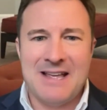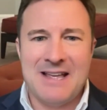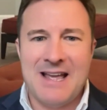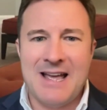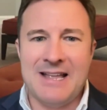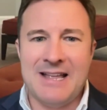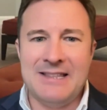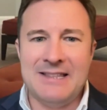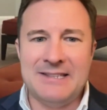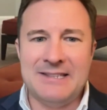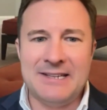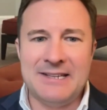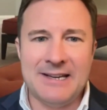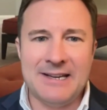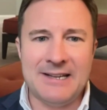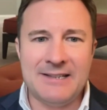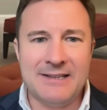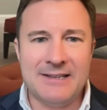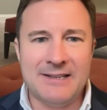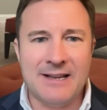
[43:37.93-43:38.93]
And
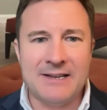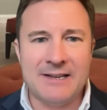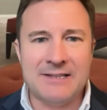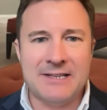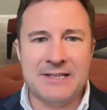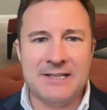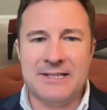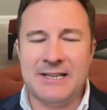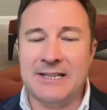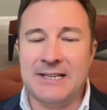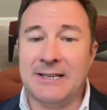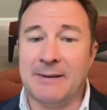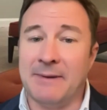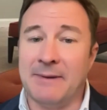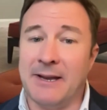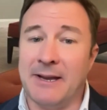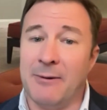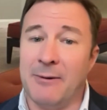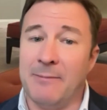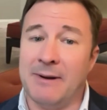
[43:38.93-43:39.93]
I did see
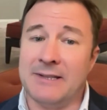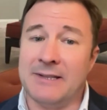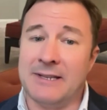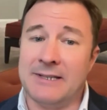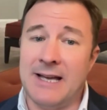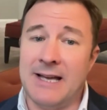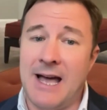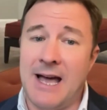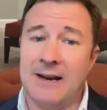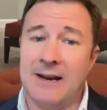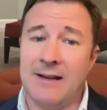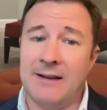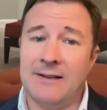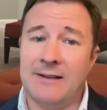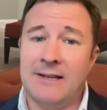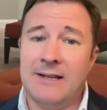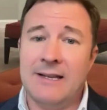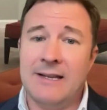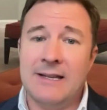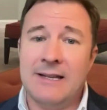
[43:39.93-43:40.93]
something here about the data
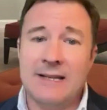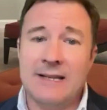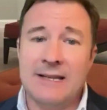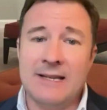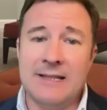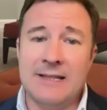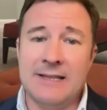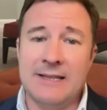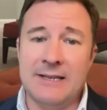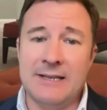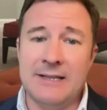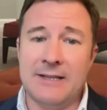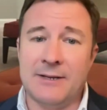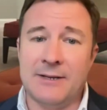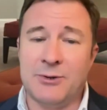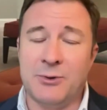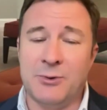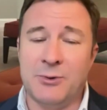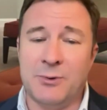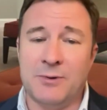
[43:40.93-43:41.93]
in the
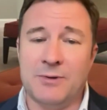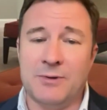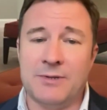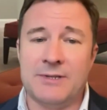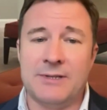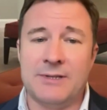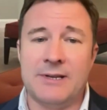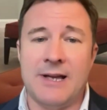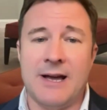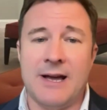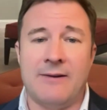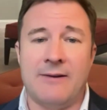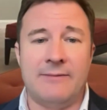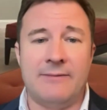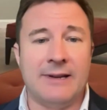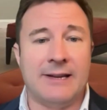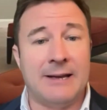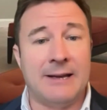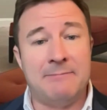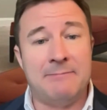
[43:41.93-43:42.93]
tools. Yeah,
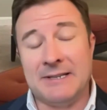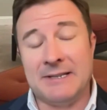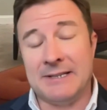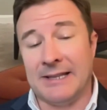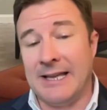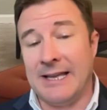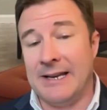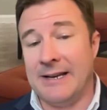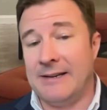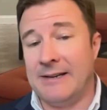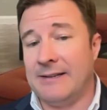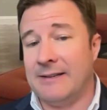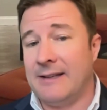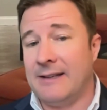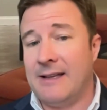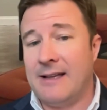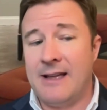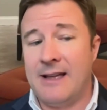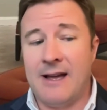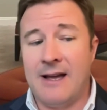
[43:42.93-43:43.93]
it can be deleted.
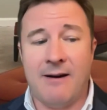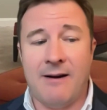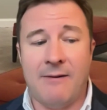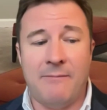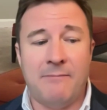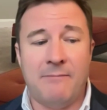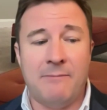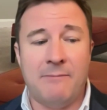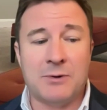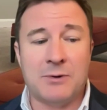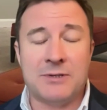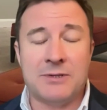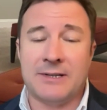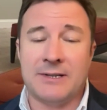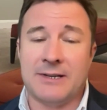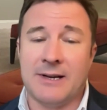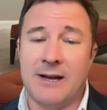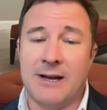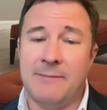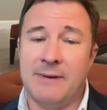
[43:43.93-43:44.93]
Most of the
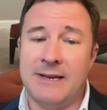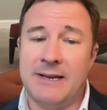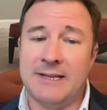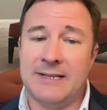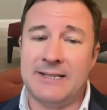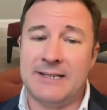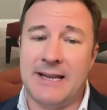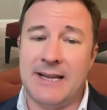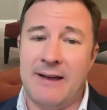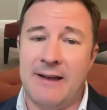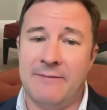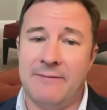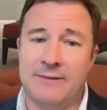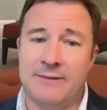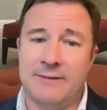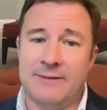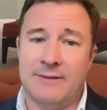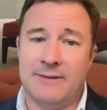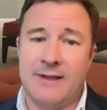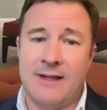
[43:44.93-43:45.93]
time, it is
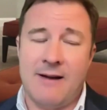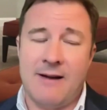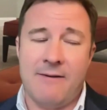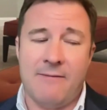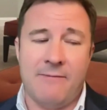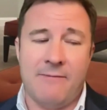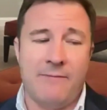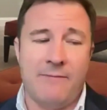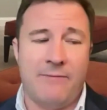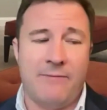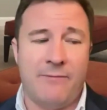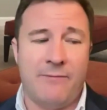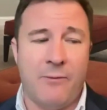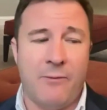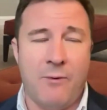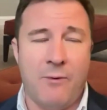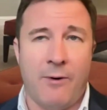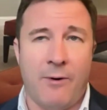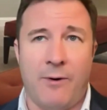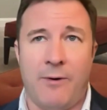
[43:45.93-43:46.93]
saved
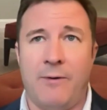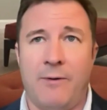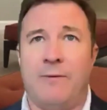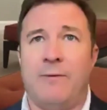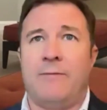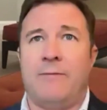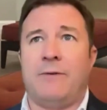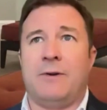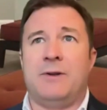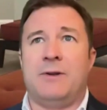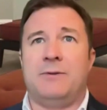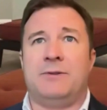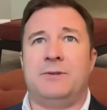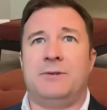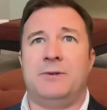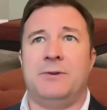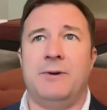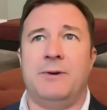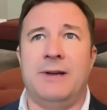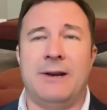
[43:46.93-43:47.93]
for you
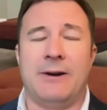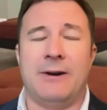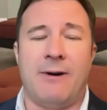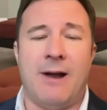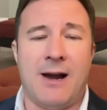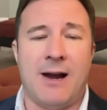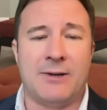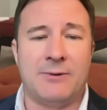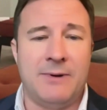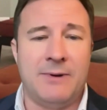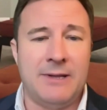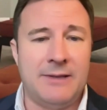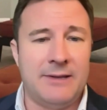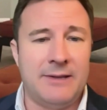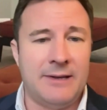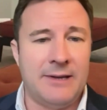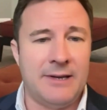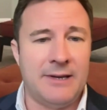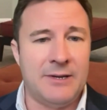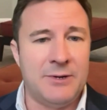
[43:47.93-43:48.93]
to interact with
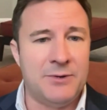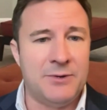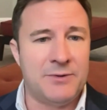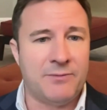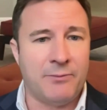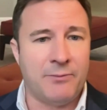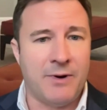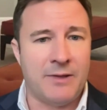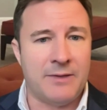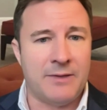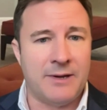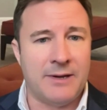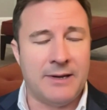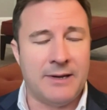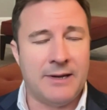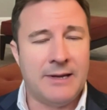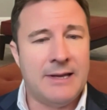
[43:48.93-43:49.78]
and use when